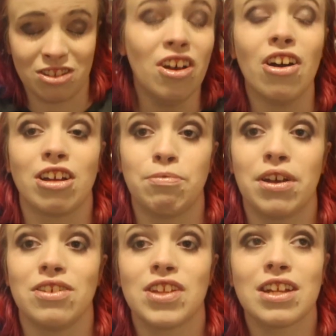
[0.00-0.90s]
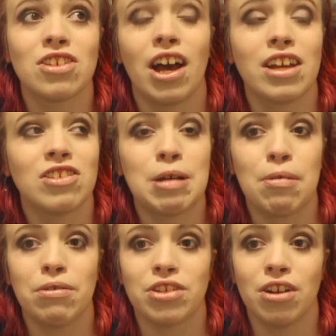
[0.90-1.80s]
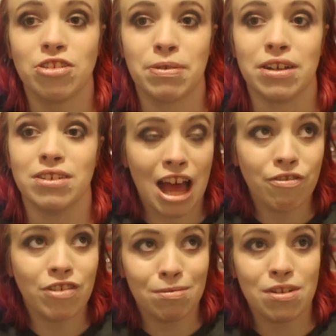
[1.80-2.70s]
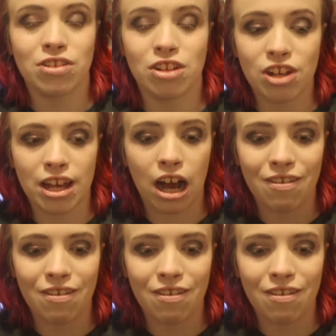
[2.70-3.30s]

It sucks, because the entire time I was in hospital, every admission this year,